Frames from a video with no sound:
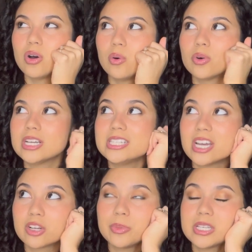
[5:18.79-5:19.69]
Whereas the
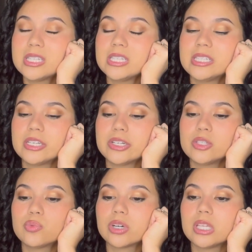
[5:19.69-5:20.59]
other books in this
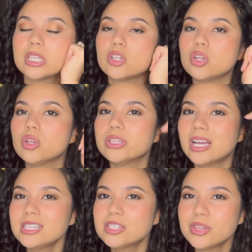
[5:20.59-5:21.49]
series were a little,
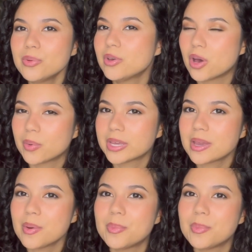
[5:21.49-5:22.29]
not slow going,